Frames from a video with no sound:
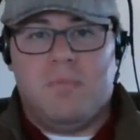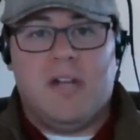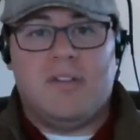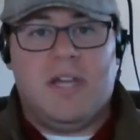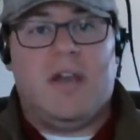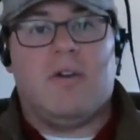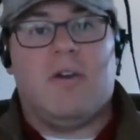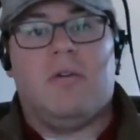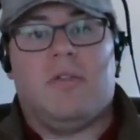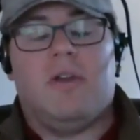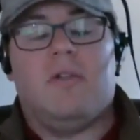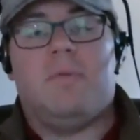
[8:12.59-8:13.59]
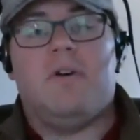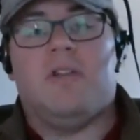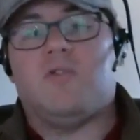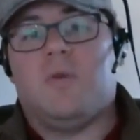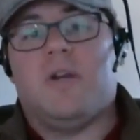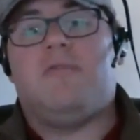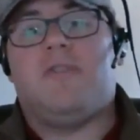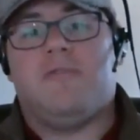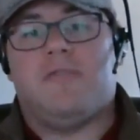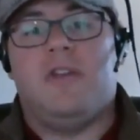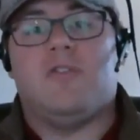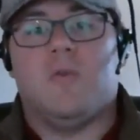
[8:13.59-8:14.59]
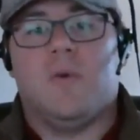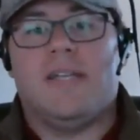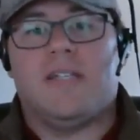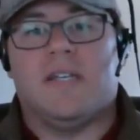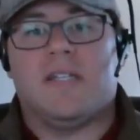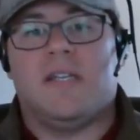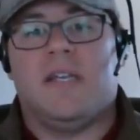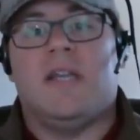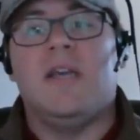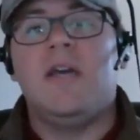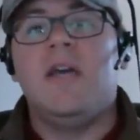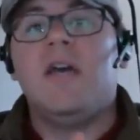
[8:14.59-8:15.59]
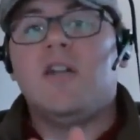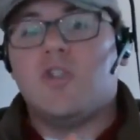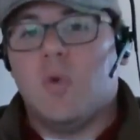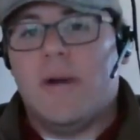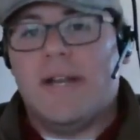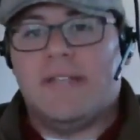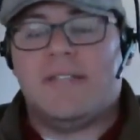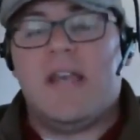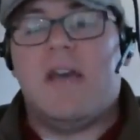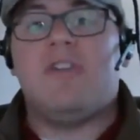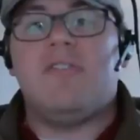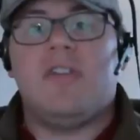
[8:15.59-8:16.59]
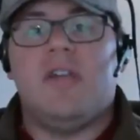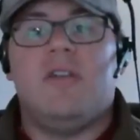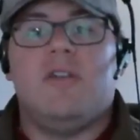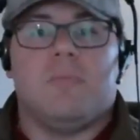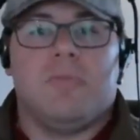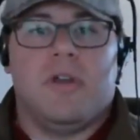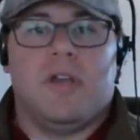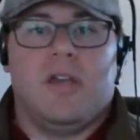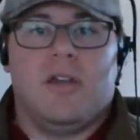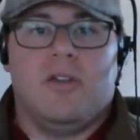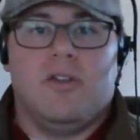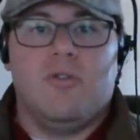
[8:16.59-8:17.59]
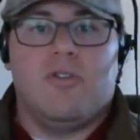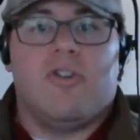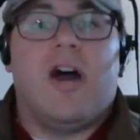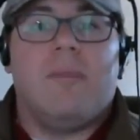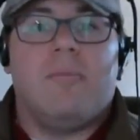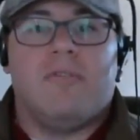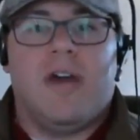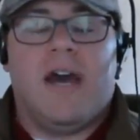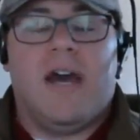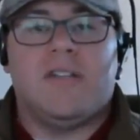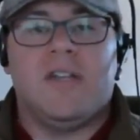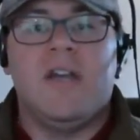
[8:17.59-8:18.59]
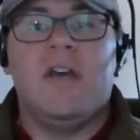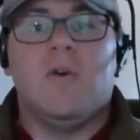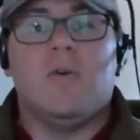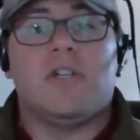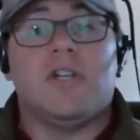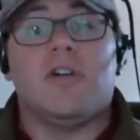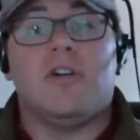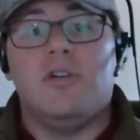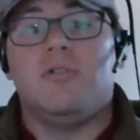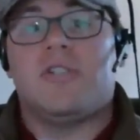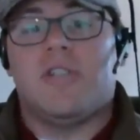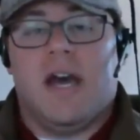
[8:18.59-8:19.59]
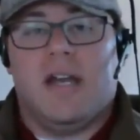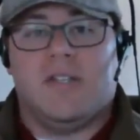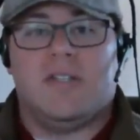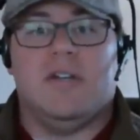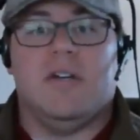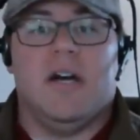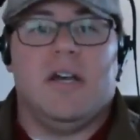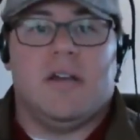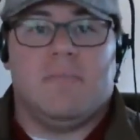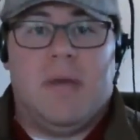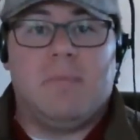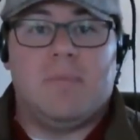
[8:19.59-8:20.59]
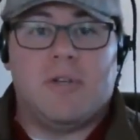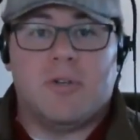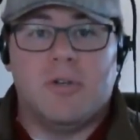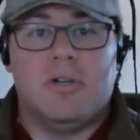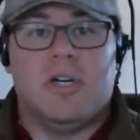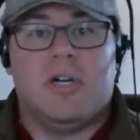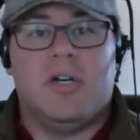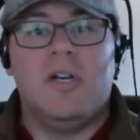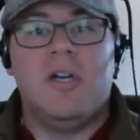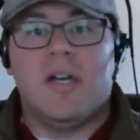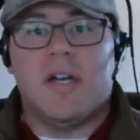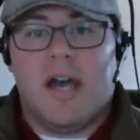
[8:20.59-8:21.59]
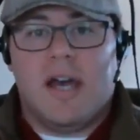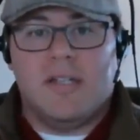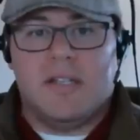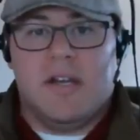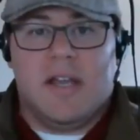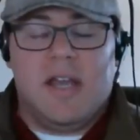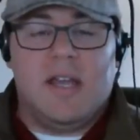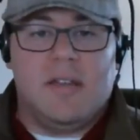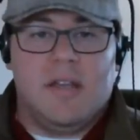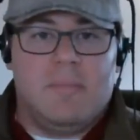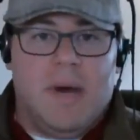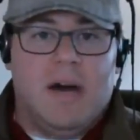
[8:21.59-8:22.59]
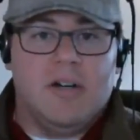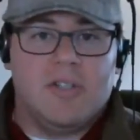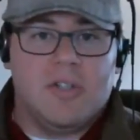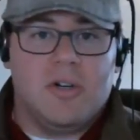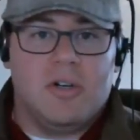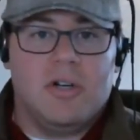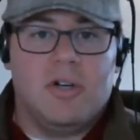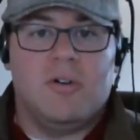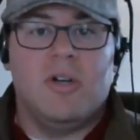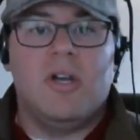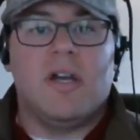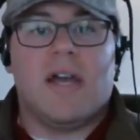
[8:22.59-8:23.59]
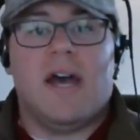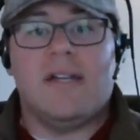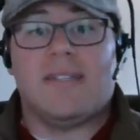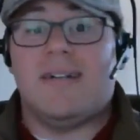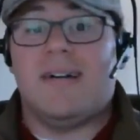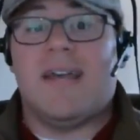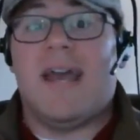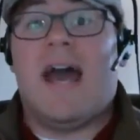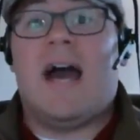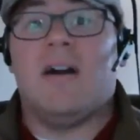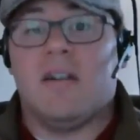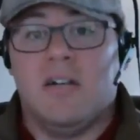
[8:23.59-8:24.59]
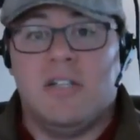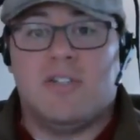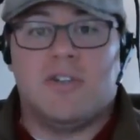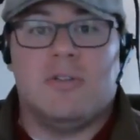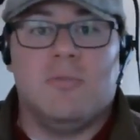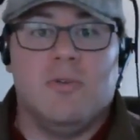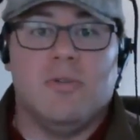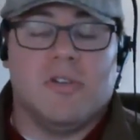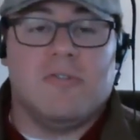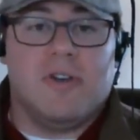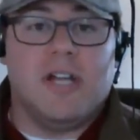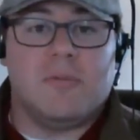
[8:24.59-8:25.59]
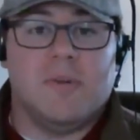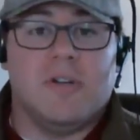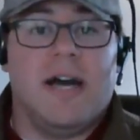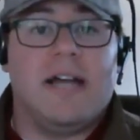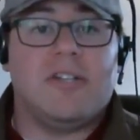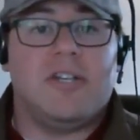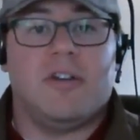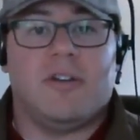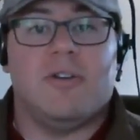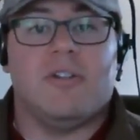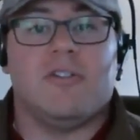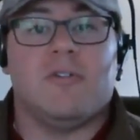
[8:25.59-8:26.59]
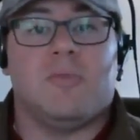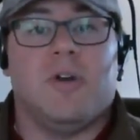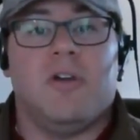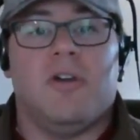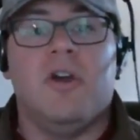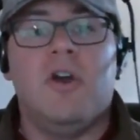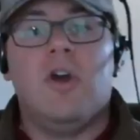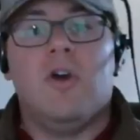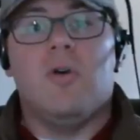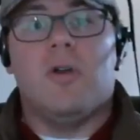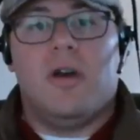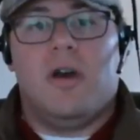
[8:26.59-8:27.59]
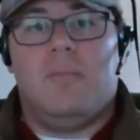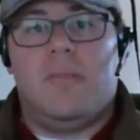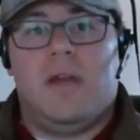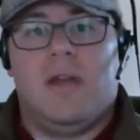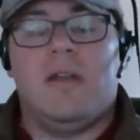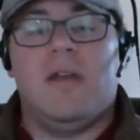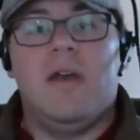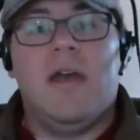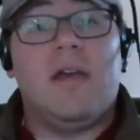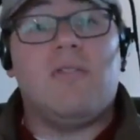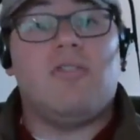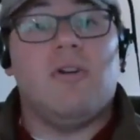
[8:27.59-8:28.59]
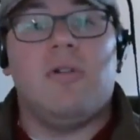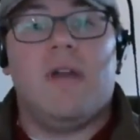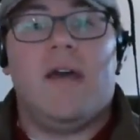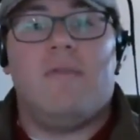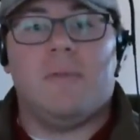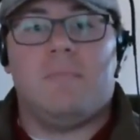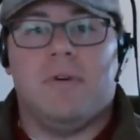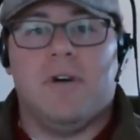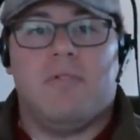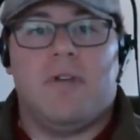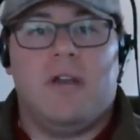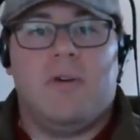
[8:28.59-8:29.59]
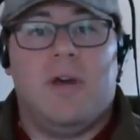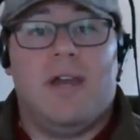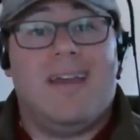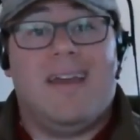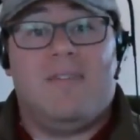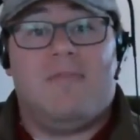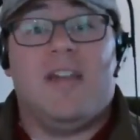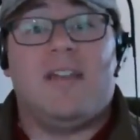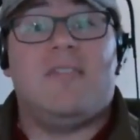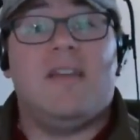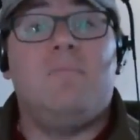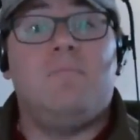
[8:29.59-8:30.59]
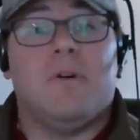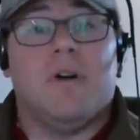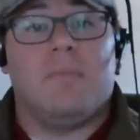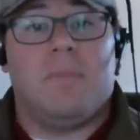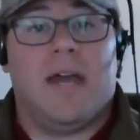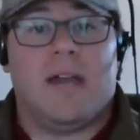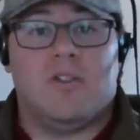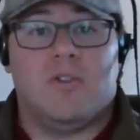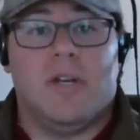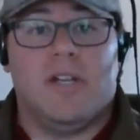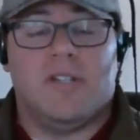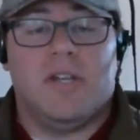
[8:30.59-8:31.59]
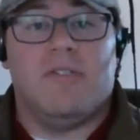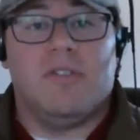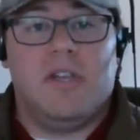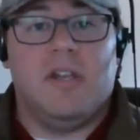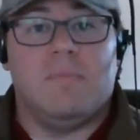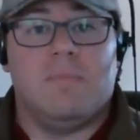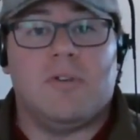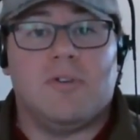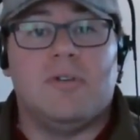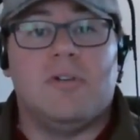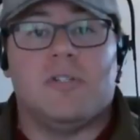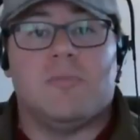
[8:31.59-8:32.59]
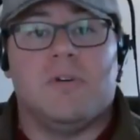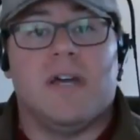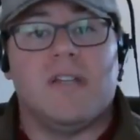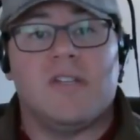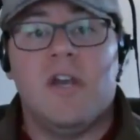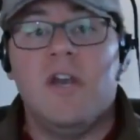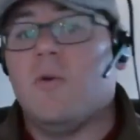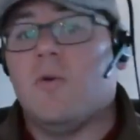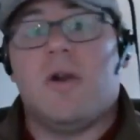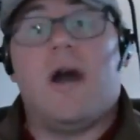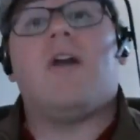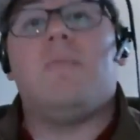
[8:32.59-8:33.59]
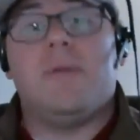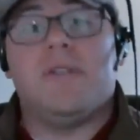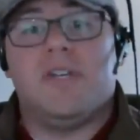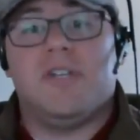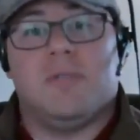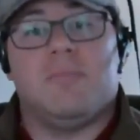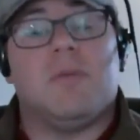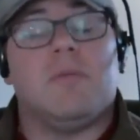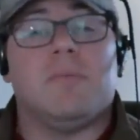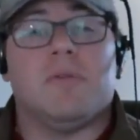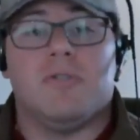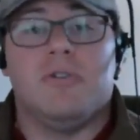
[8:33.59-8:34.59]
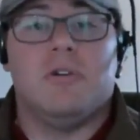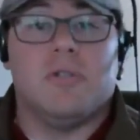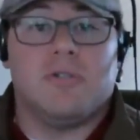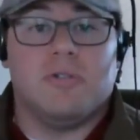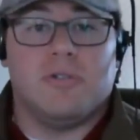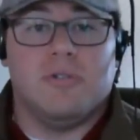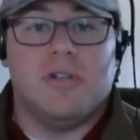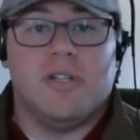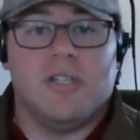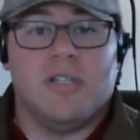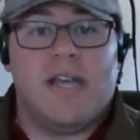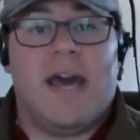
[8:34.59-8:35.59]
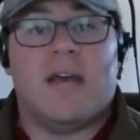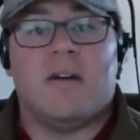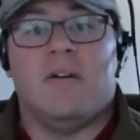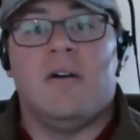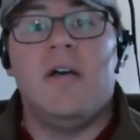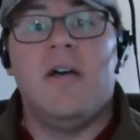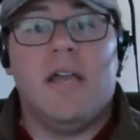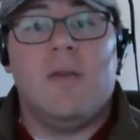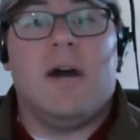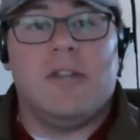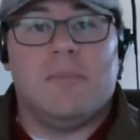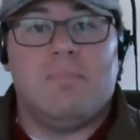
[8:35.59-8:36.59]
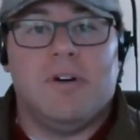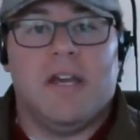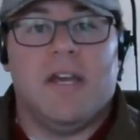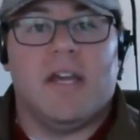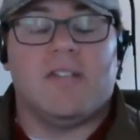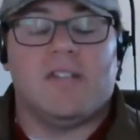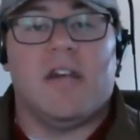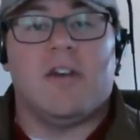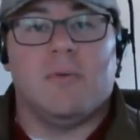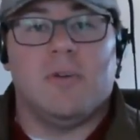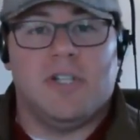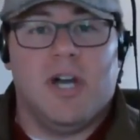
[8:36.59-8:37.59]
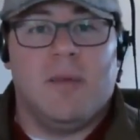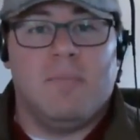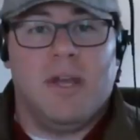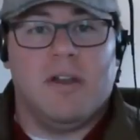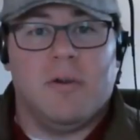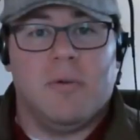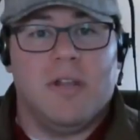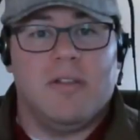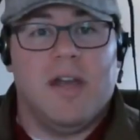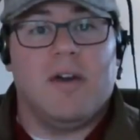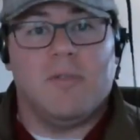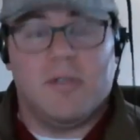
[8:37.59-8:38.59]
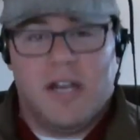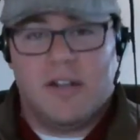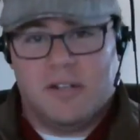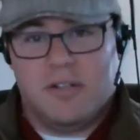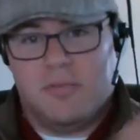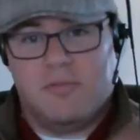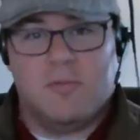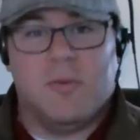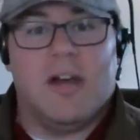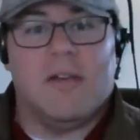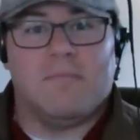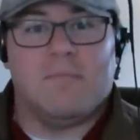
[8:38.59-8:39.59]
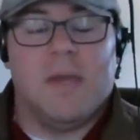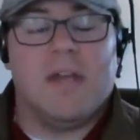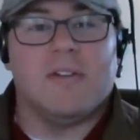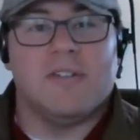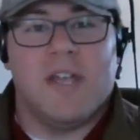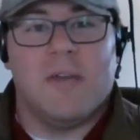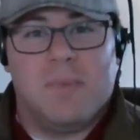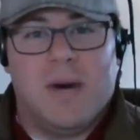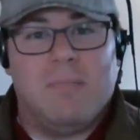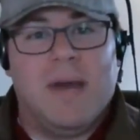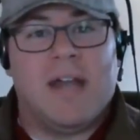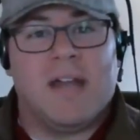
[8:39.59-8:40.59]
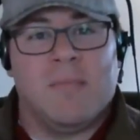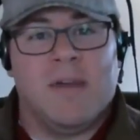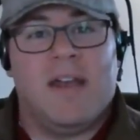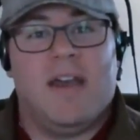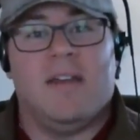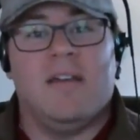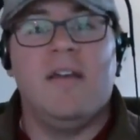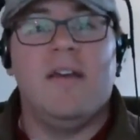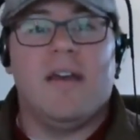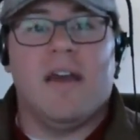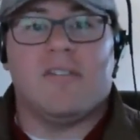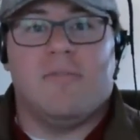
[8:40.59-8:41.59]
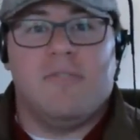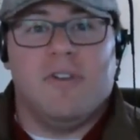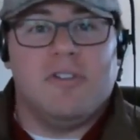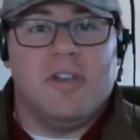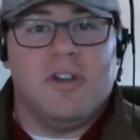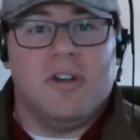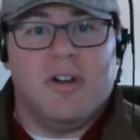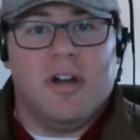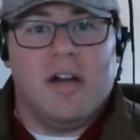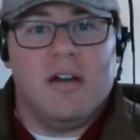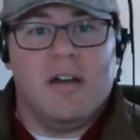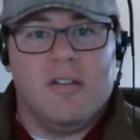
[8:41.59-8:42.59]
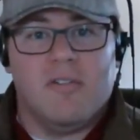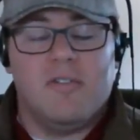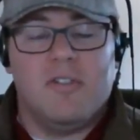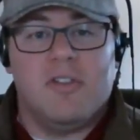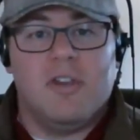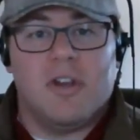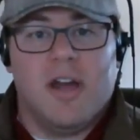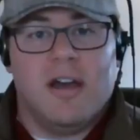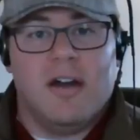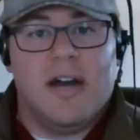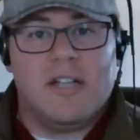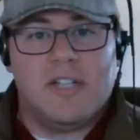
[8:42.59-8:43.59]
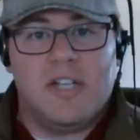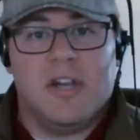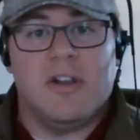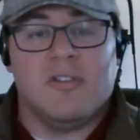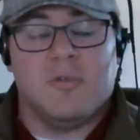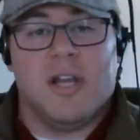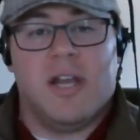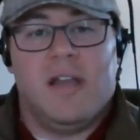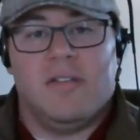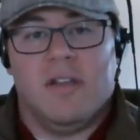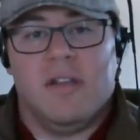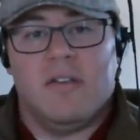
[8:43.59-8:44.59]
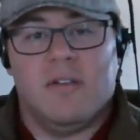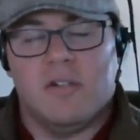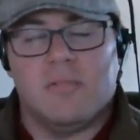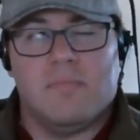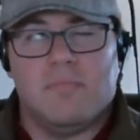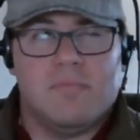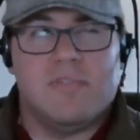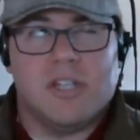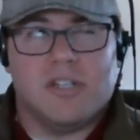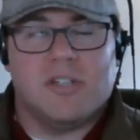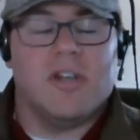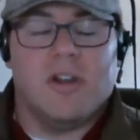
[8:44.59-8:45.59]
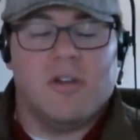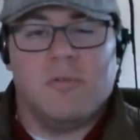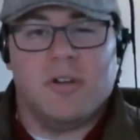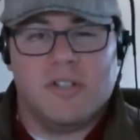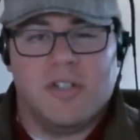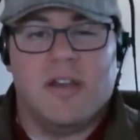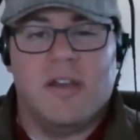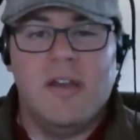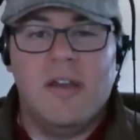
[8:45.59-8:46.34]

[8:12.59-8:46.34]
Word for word: Montero, they played twenty fifteen, twenty sixteen, twenty seventeen. You're bringing in a new crop of guys, which includes guys like Ben Petrula, guys like Anthony Palazzolo, guys like Alec Lindstrom, who was a freshman last year, Chris's brother, who come in and don't have to play right away. And if they did play back in twenty seventeen in Petrula's place, were out of position maybe. Petrula was recruited as a tackle. He wound up playing at center when John Baker went down, which actually was why Baker's name popped back into my head as a fifth-year uh, as a fifth-year guy last year in twenty eighteen, or sixth year, I want to say.